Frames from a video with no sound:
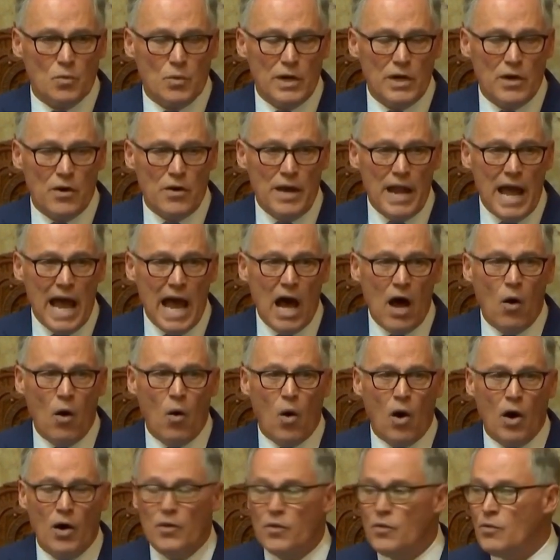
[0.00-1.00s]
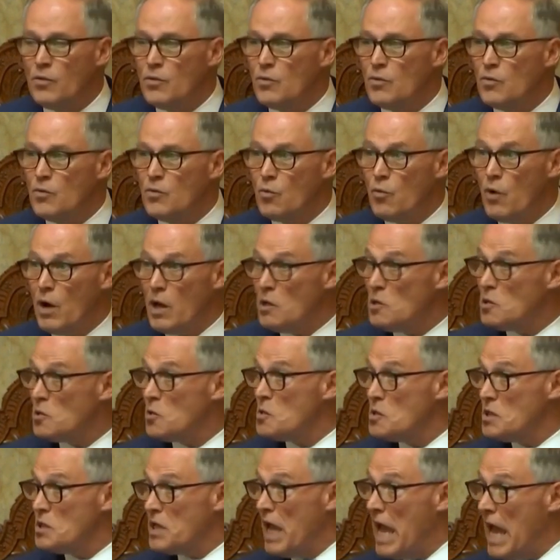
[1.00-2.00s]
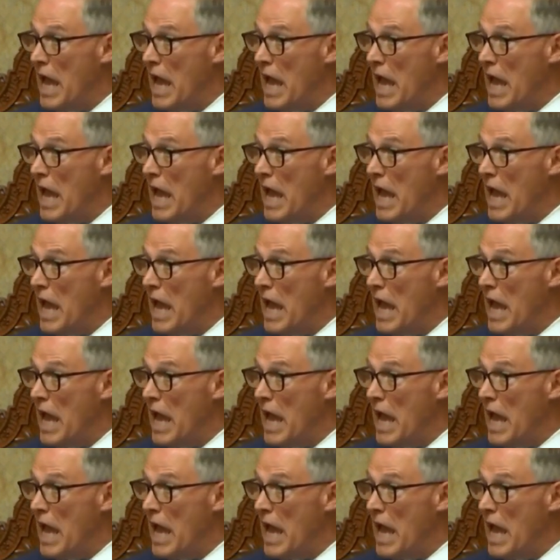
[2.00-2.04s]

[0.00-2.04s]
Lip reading: We are now on the razor's